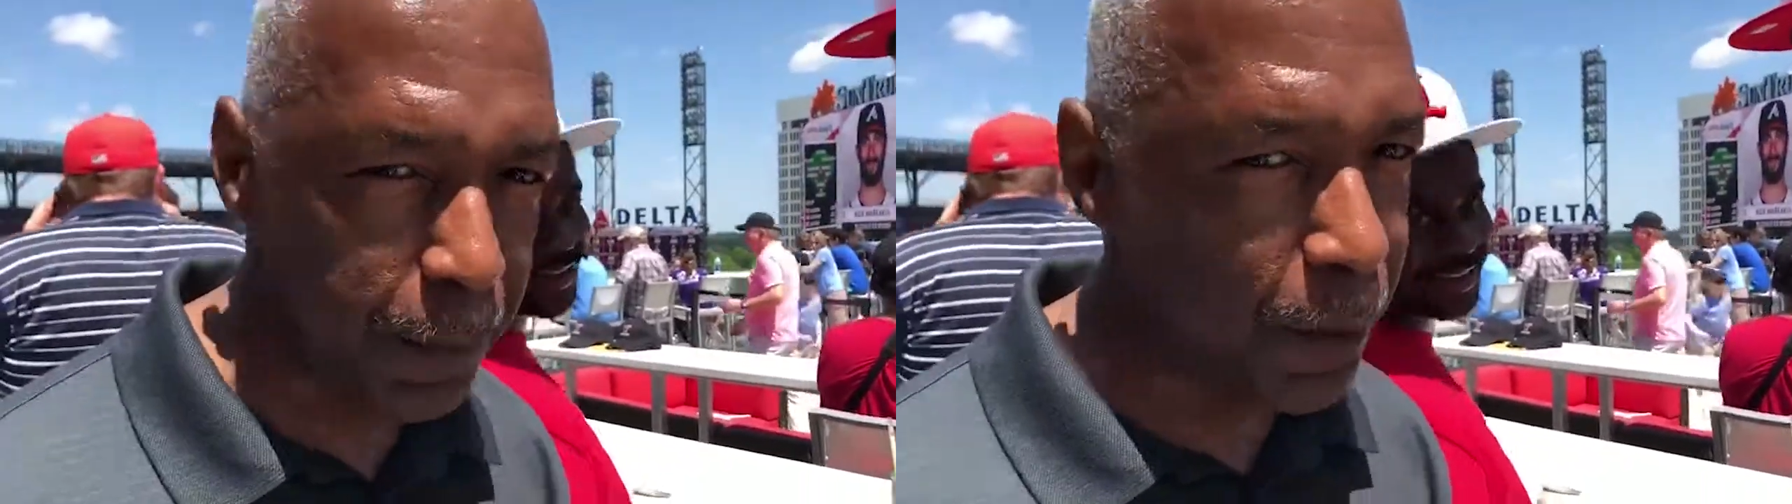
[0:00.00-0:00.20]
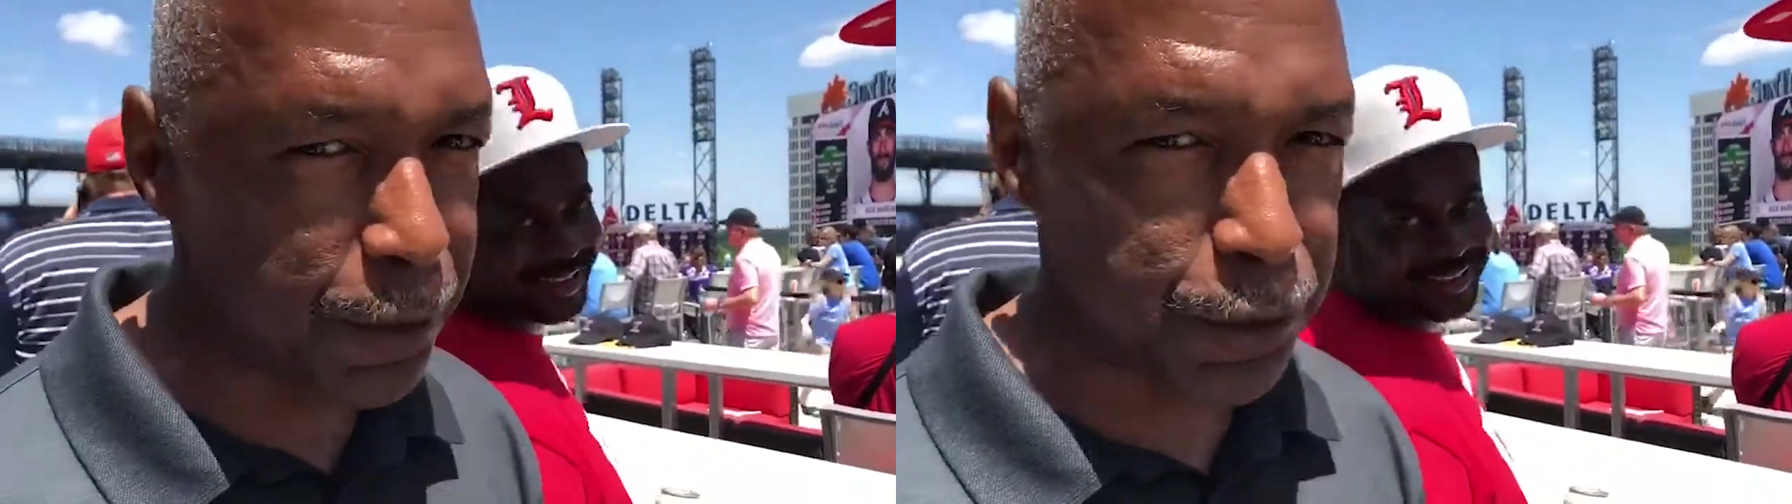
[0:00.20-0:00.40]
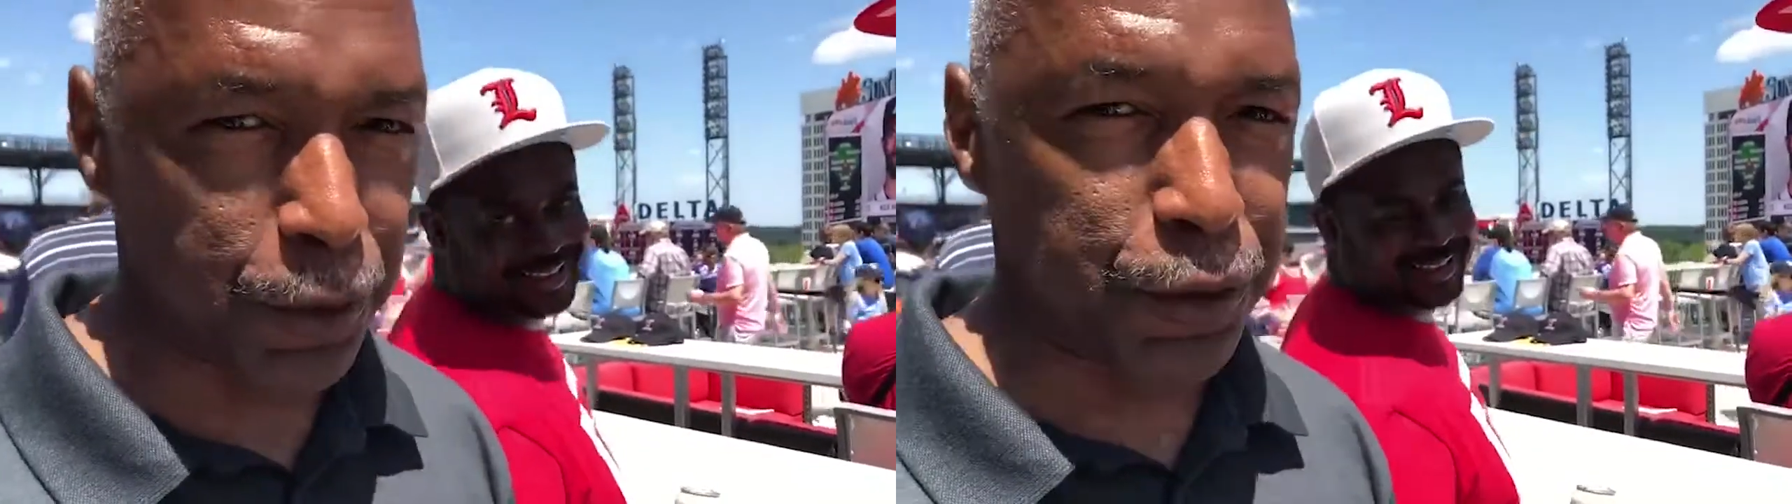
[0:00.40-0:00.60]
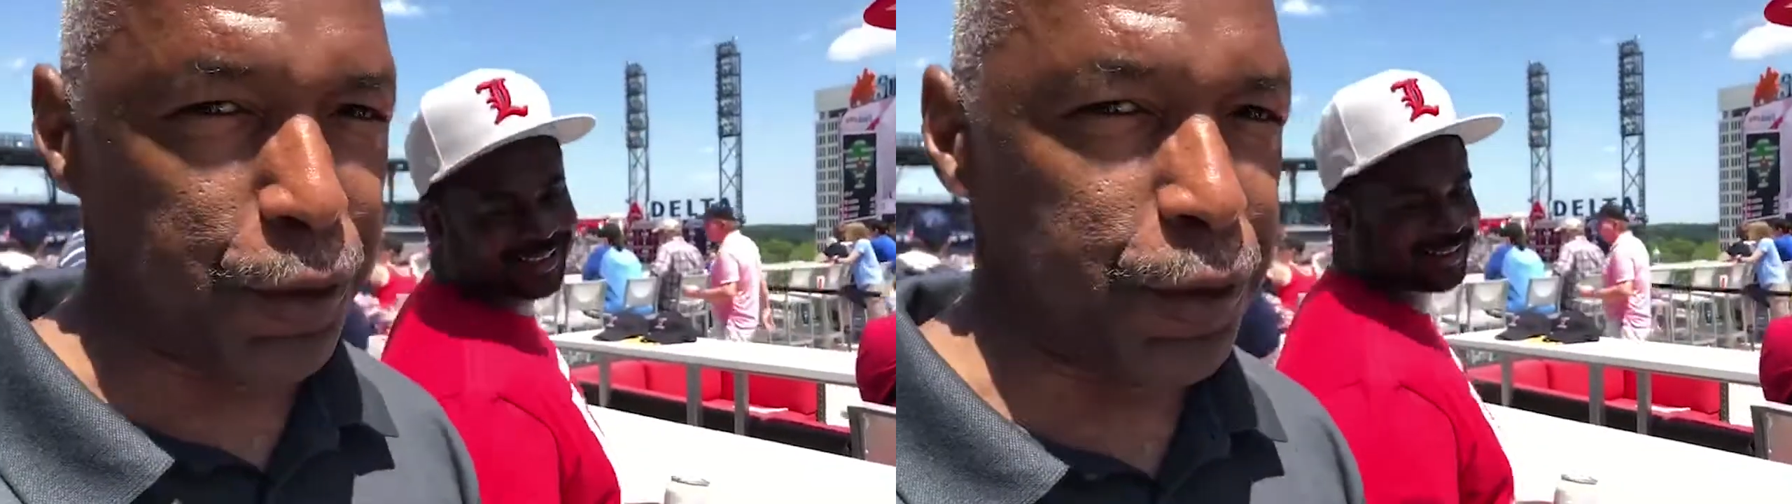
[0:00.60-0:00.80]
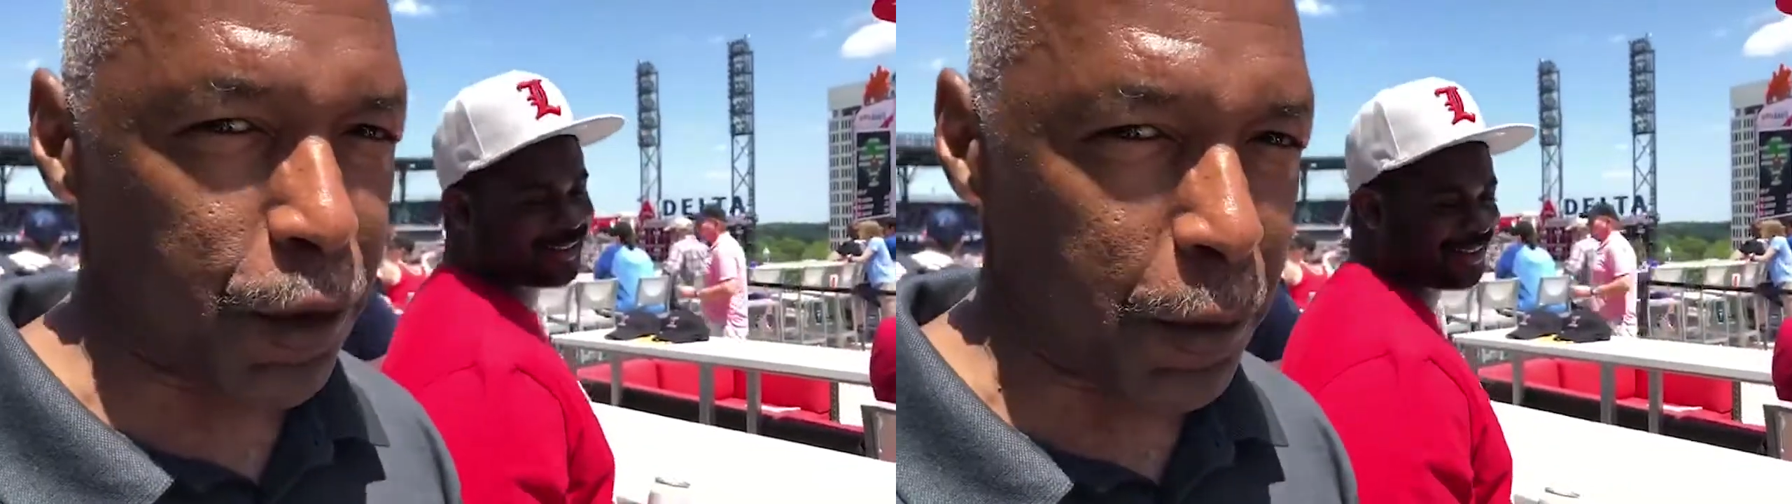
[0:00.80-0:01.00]
I'm not so
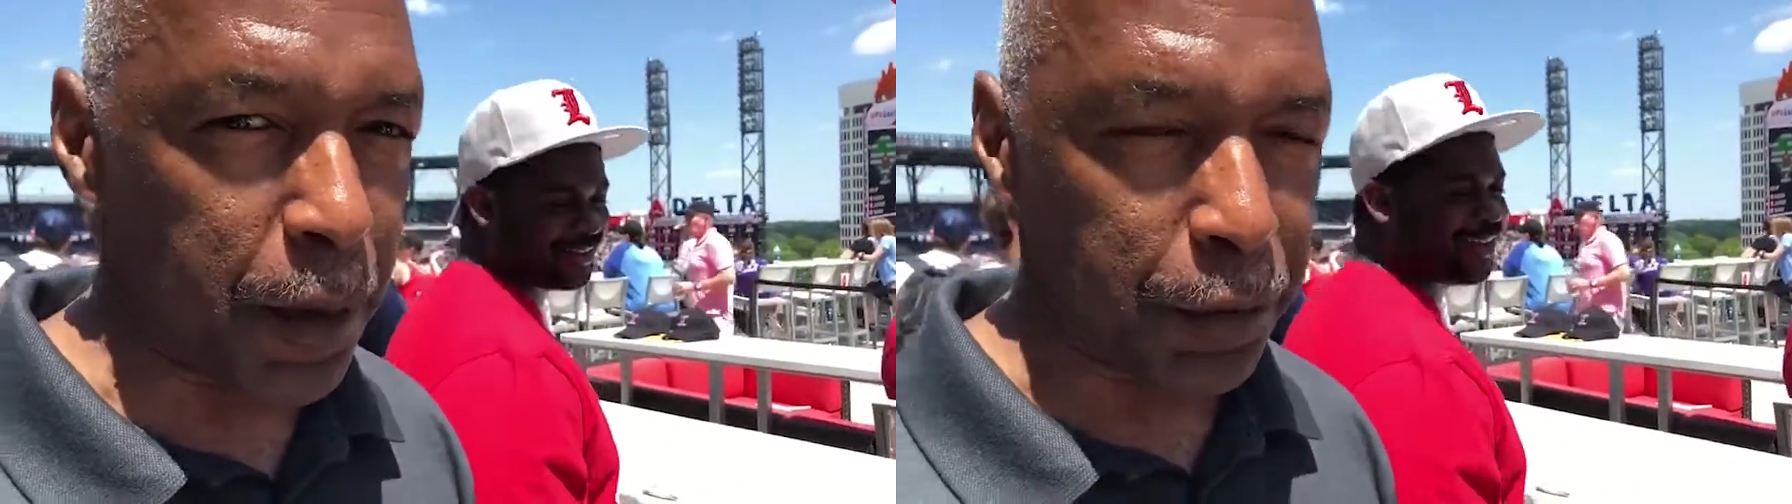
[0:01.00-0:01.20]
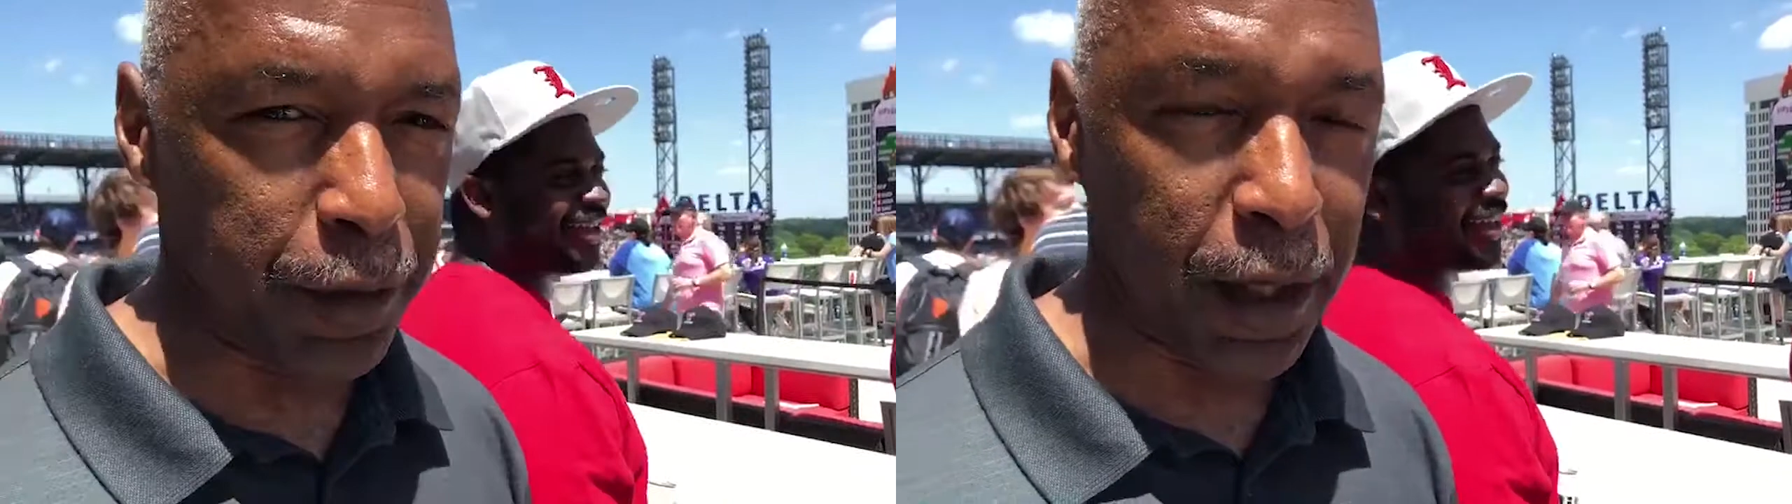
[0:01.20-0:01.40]
sure it's all about